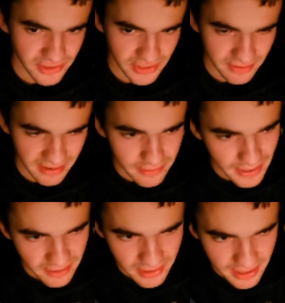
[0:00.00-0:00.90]
just to think
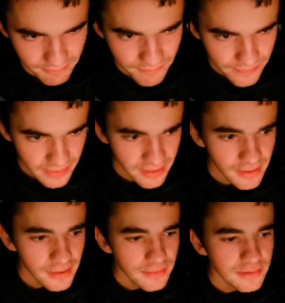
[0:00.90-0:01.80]
about,
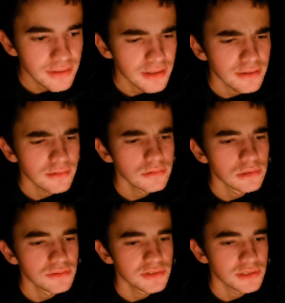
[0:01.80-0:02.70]
you know, all
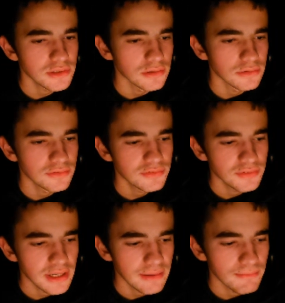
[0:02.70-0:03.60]
of the sort of
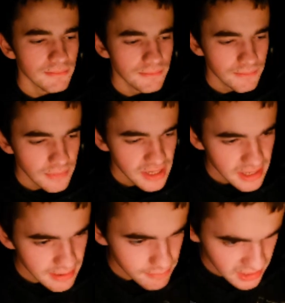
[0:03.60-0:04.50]

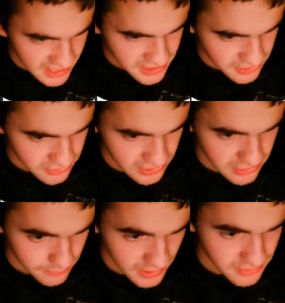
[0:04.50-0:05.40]
implications this
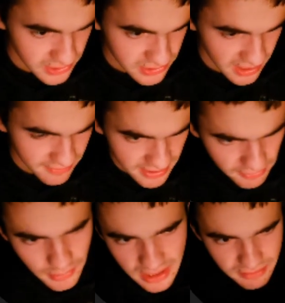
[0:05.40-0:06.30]
poses. I've never
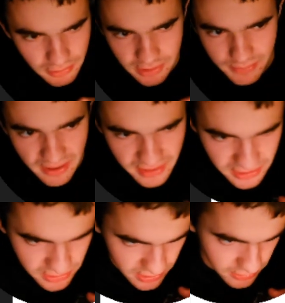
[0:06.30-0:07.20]
really thought about this,
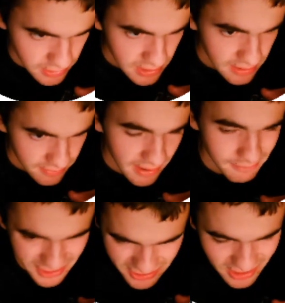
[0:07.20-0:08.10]
so I'm
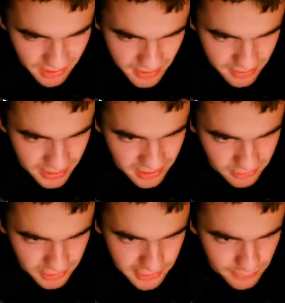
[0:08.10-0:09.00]
just going to be thinking
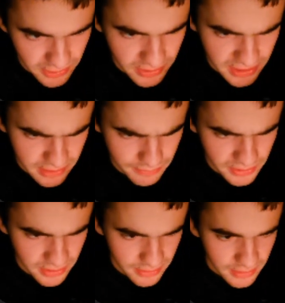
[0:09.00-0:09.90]
on the spot here, but...